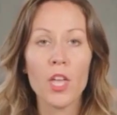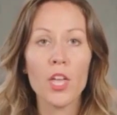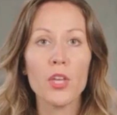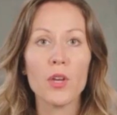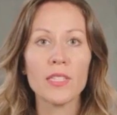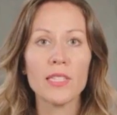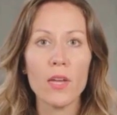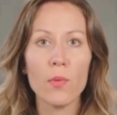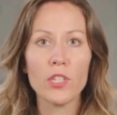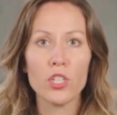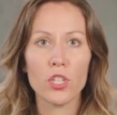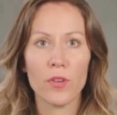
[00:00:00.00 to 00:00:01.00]
You can see
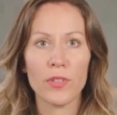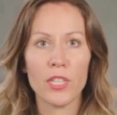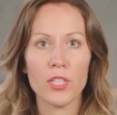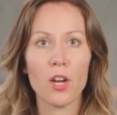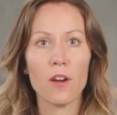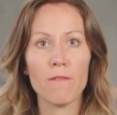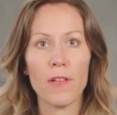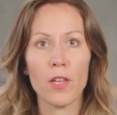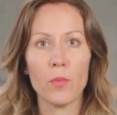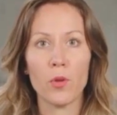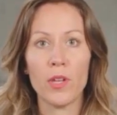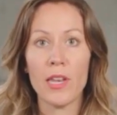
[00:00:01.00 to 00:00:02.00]
which services are
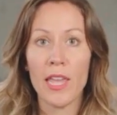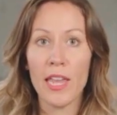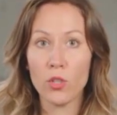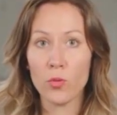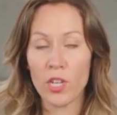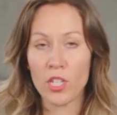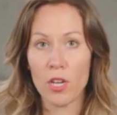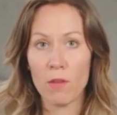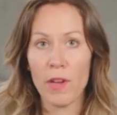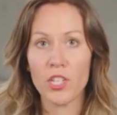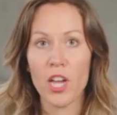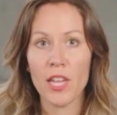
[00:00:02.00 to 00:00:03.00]
available in each region
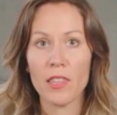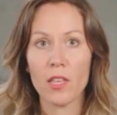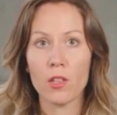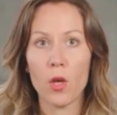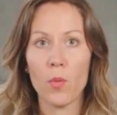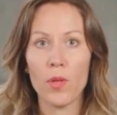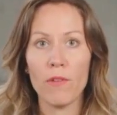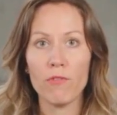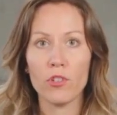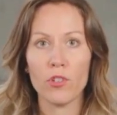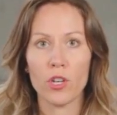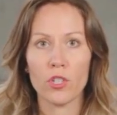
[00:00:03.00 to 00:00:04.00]
by checking the global
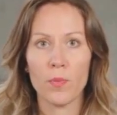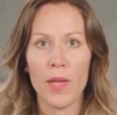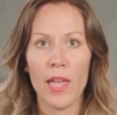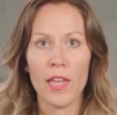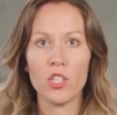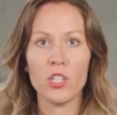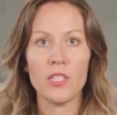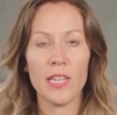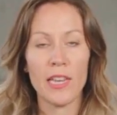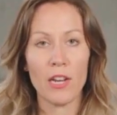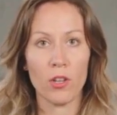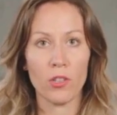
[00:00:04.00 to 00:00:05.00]
infrastructure page seen
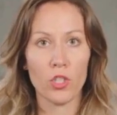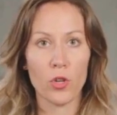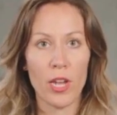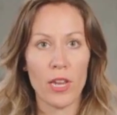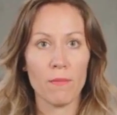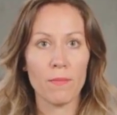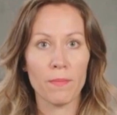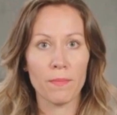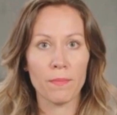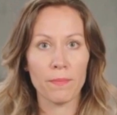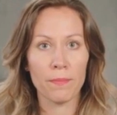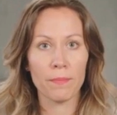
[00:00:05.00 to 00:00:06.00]
here on the screen.
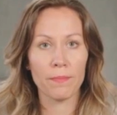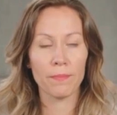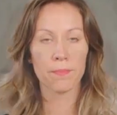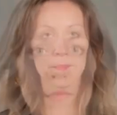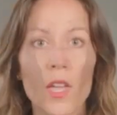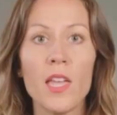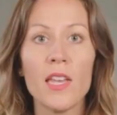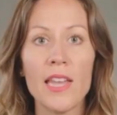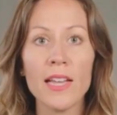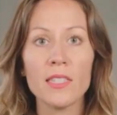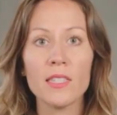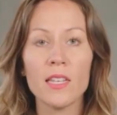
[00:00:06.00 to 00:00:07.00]

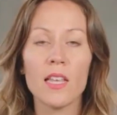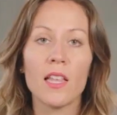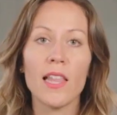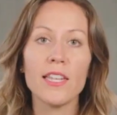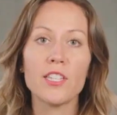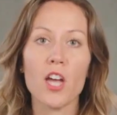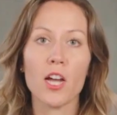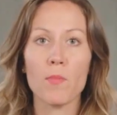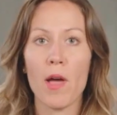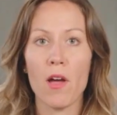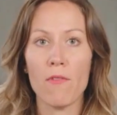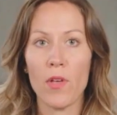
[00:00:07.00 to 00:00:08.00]
Next, let's talk
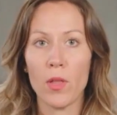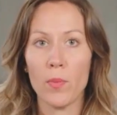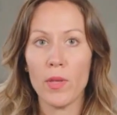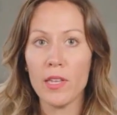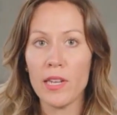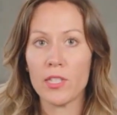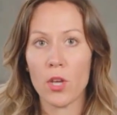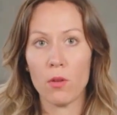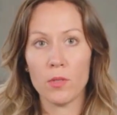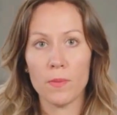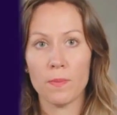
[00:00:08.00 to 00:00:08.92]
about availability zones.